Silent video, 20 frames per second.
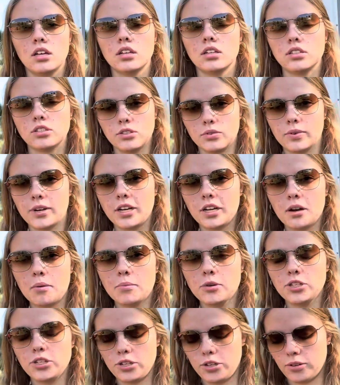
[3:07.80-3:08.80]
to rig
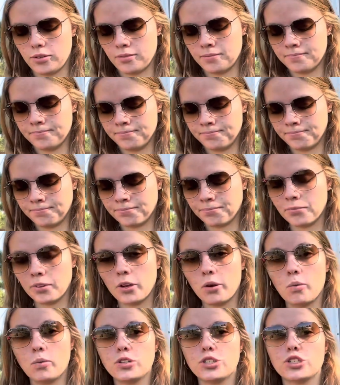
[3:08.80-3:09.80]
number 2,
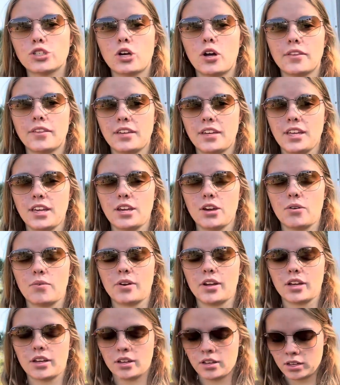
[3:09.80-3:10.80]
which is called the Nico
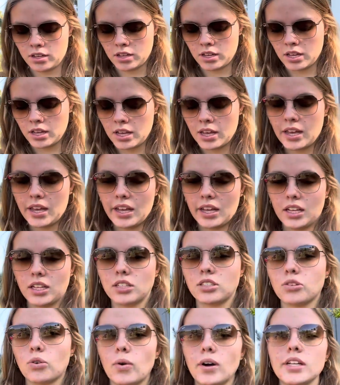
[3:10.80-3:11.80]
Rig.
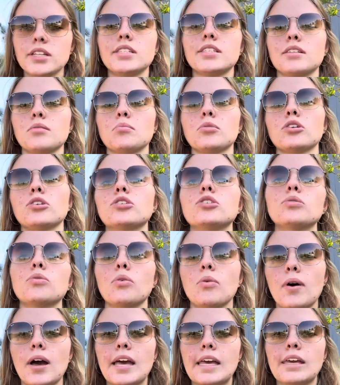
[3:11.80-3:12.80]
It's quite similar to a
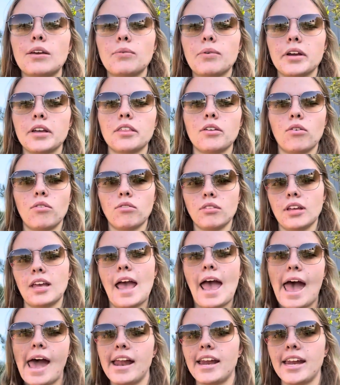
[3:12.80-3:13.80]
Wacky Rig. The only
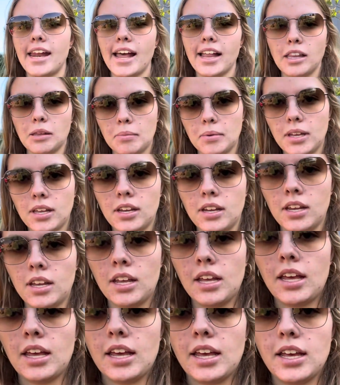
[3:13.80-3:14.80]
added element
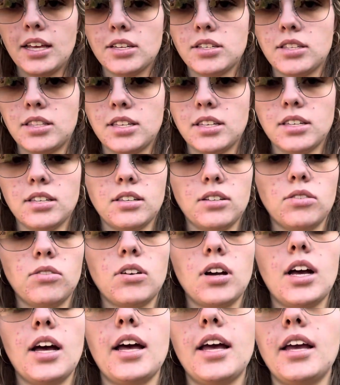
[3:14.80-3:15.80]
is this little
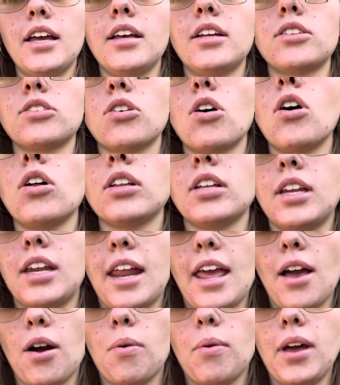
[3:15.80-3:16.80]
guy. It's called a
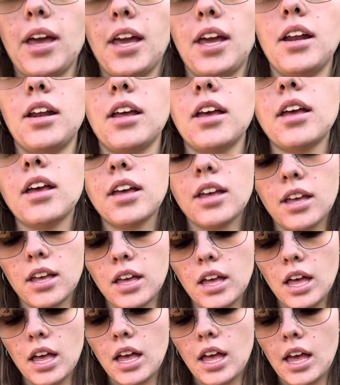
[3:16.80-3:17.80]
nail weight.
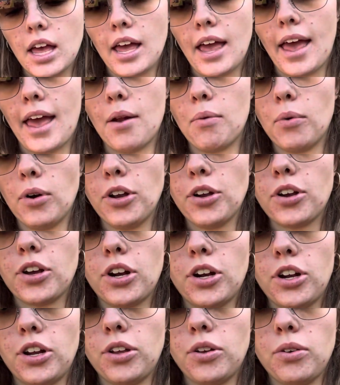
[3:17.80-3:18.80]
And what you're
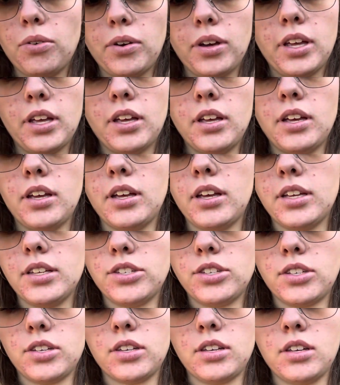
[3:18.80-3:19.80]
gonna do
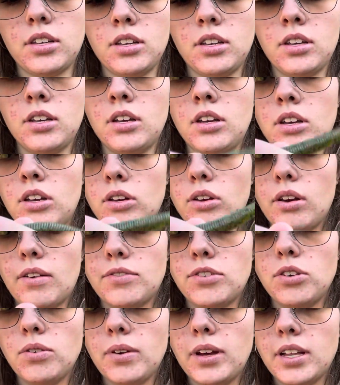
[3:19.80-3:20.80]
is you have
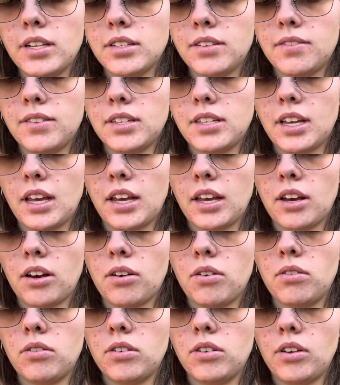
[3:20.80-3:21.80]
2 ends of the
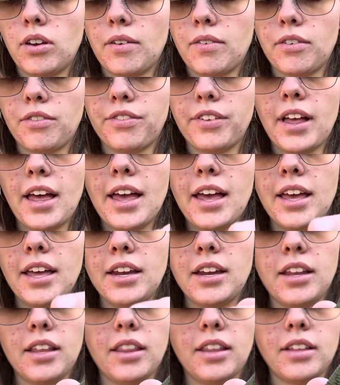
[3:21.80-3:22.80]
Senko. You have a flat end
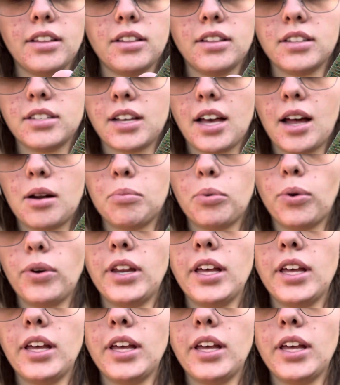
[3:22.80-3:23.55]
and then this kind of pointy